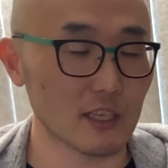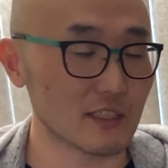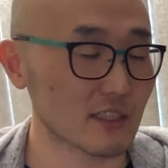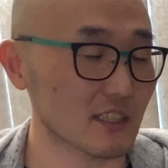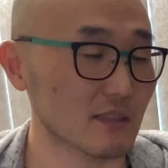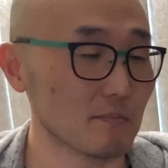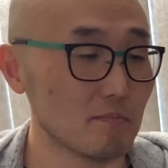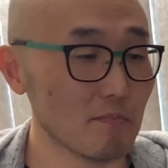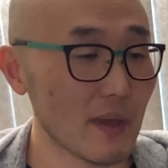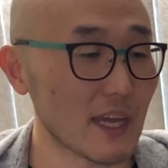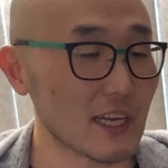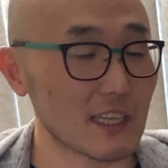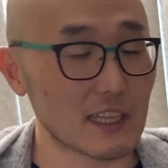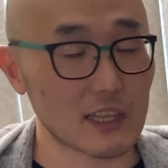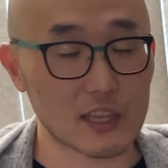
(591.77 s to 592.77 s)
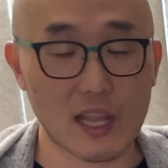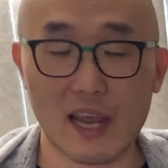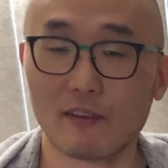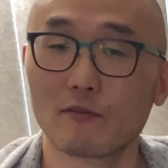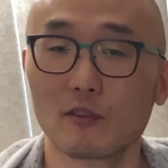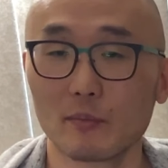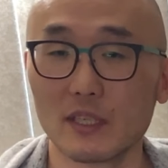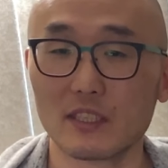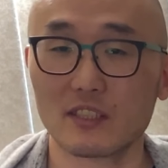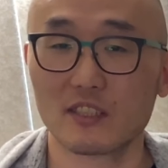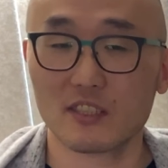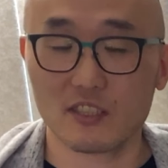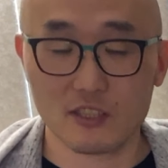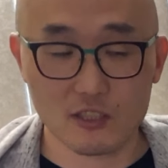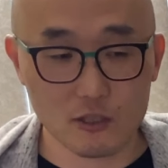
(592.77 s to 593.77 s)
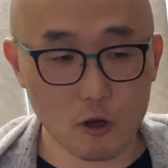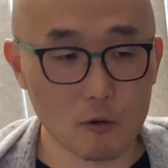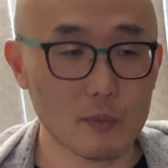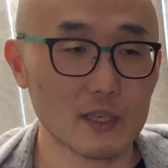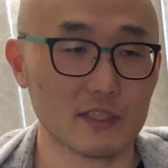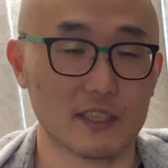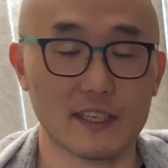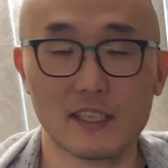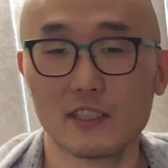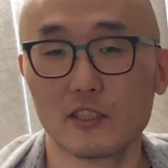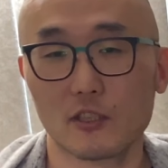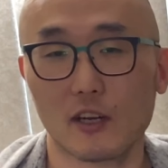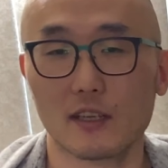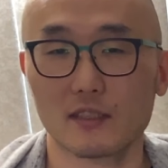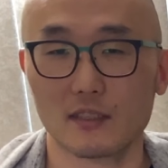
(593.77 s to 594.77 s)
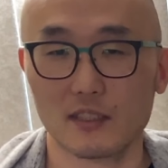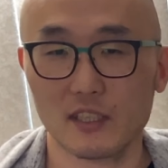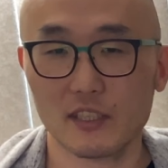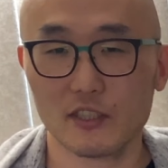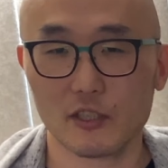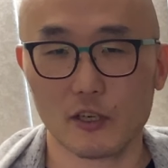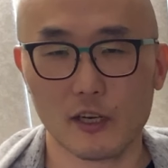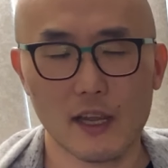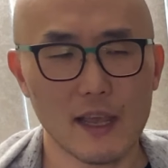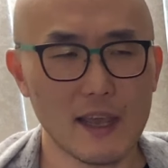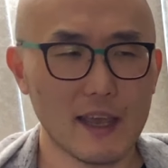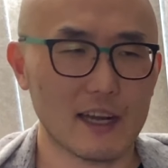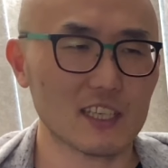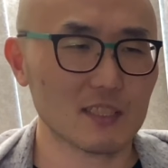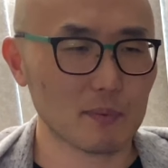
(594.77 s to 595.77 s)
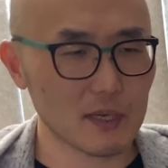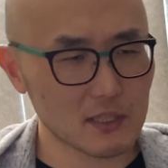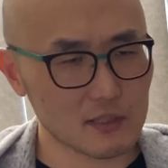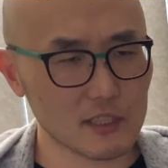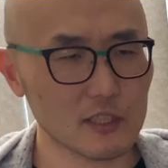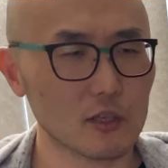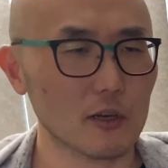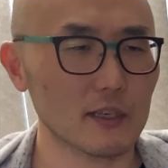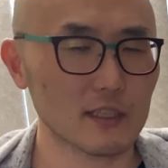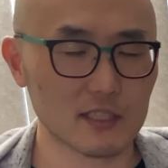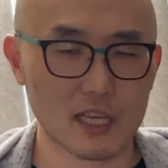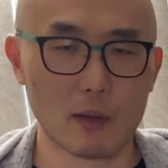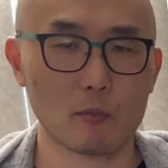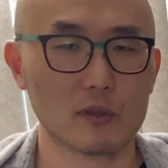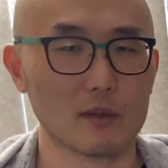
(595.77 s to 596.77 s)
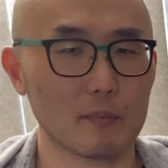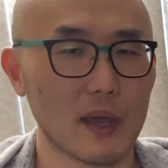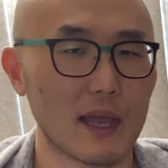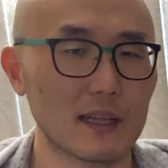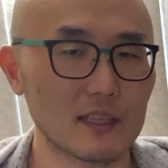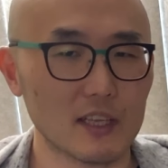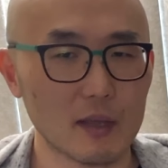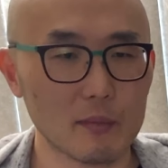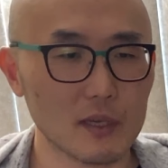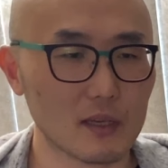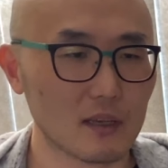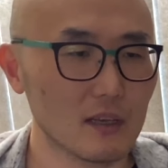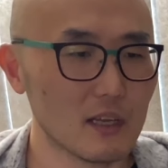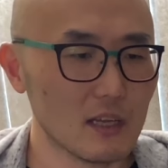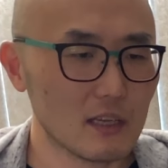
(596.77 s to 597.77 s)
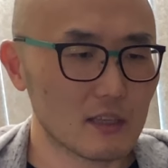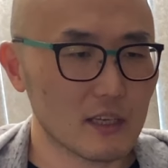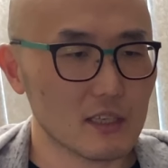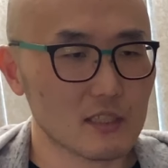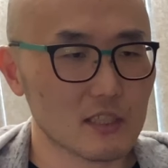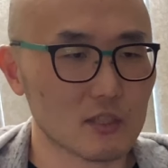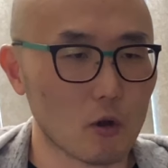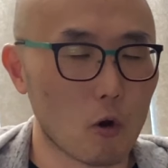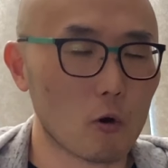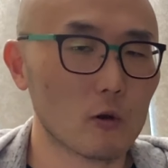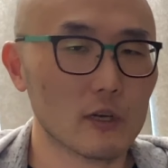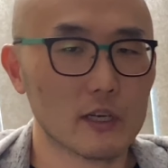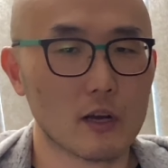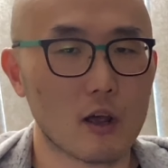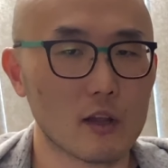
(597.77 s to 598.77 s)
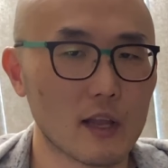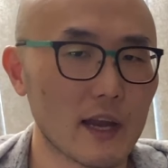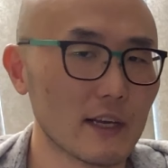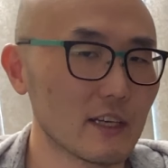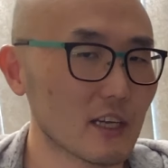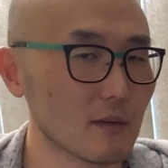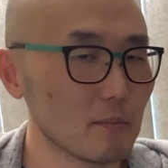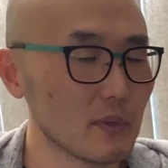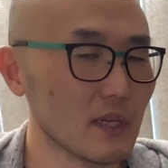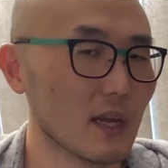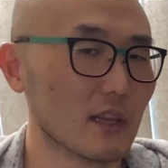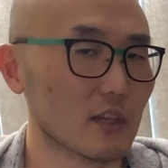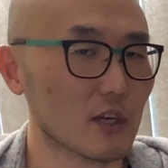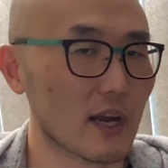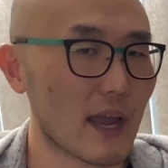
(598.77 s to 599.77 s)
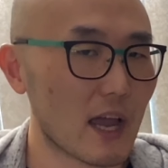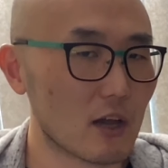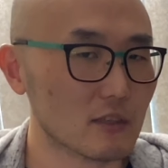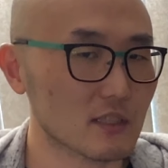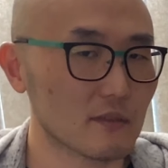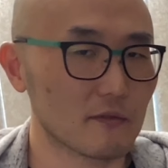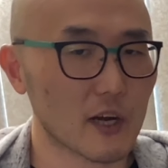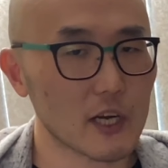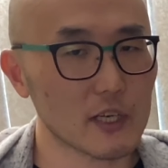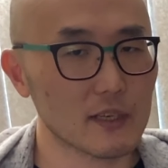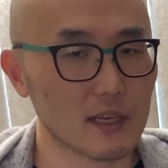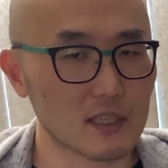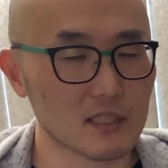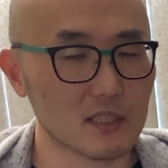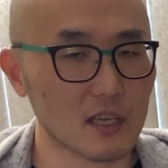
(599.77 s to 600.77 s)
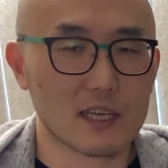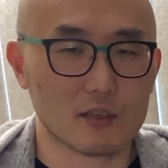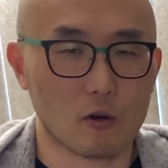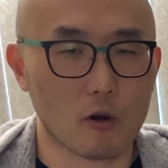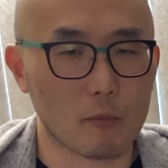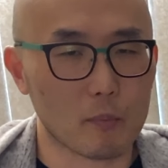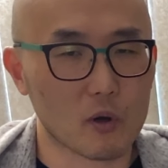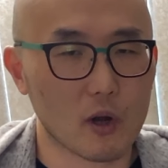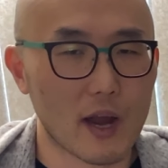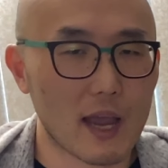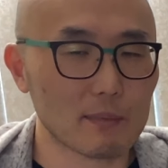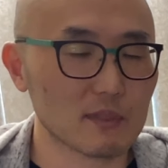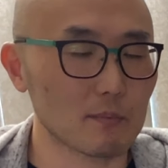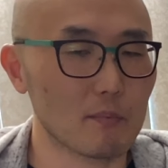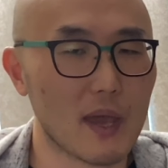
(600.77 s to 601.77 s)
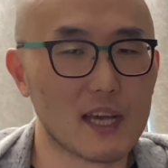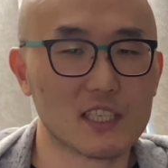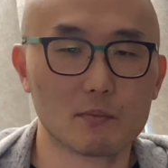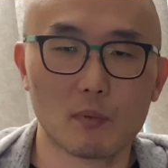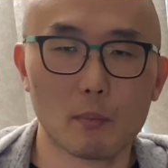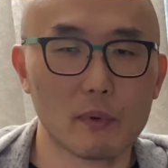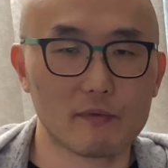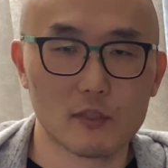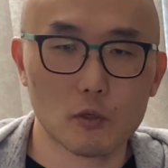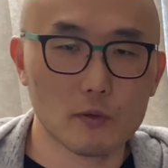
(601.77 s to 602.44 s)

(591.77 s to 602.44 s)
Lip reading: Just made life for me so much easier as a teacher, and especially during this time with the pandemic, they can just order it online and it can be at their house the very next day, or perhaps a maximum of 2